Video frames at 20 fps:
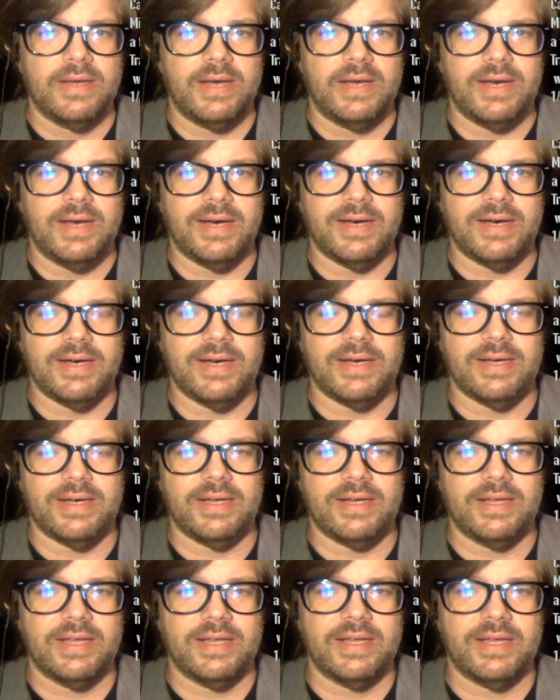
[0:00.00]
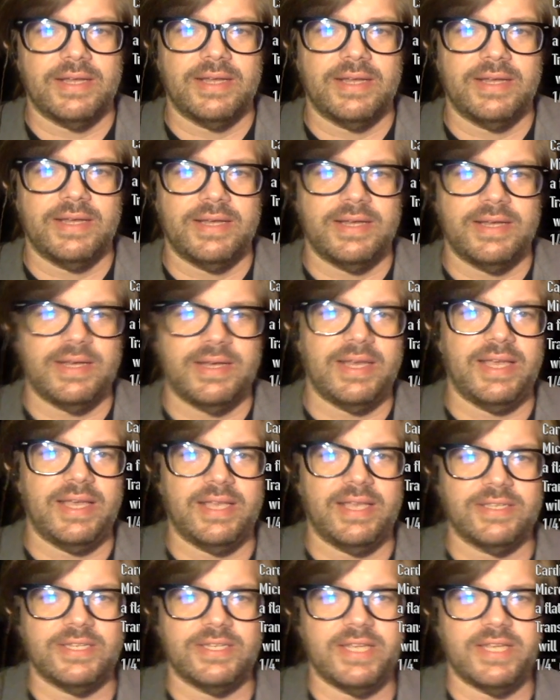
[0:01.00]
I
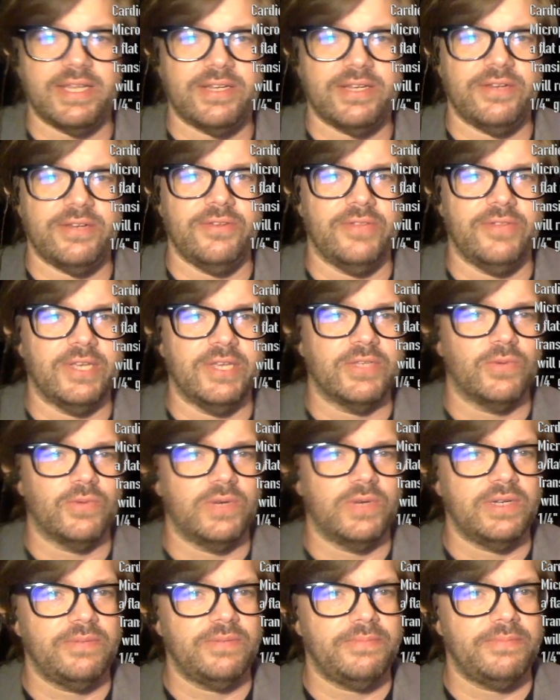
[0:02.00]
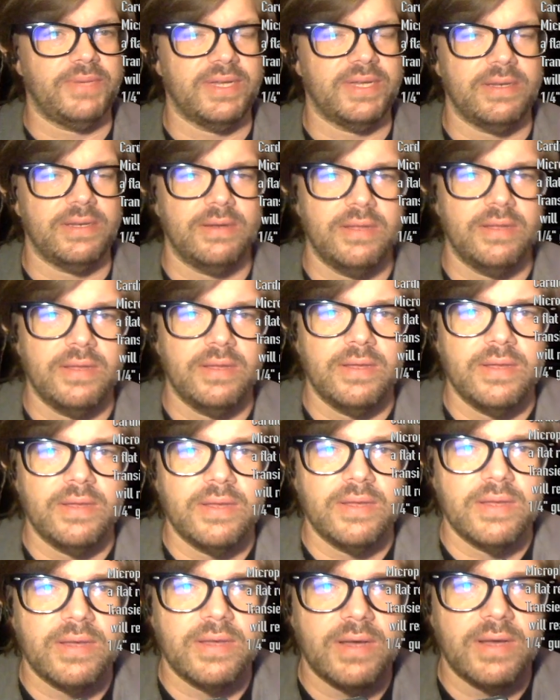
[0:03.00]
hesitate to do this one, but
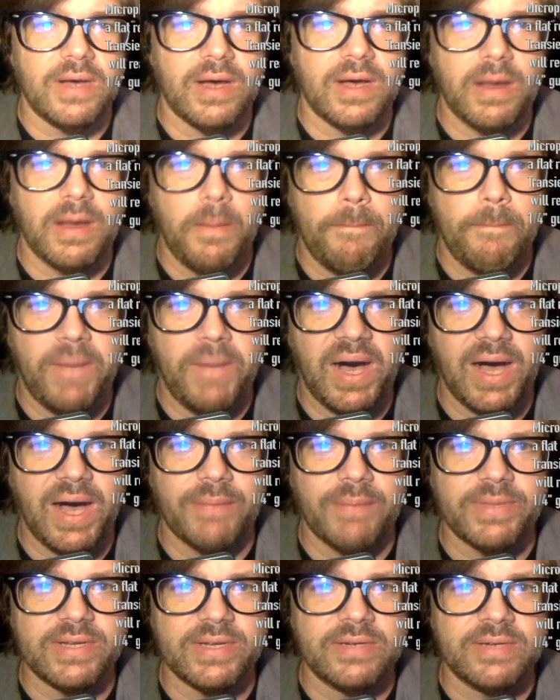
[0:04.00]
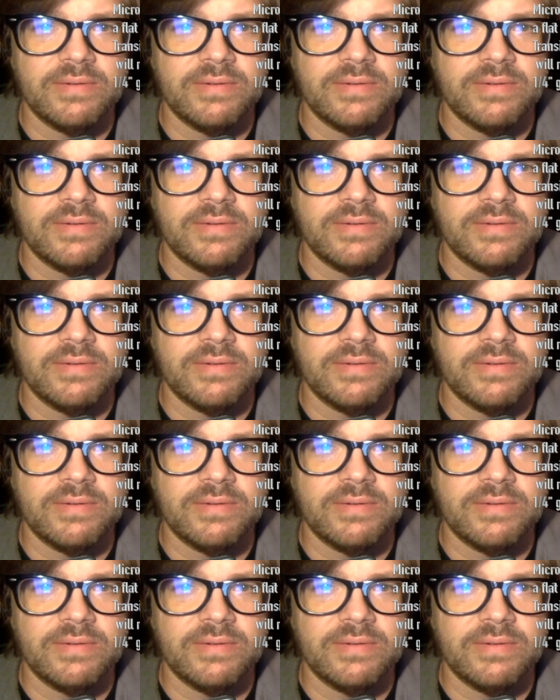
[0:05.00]
popping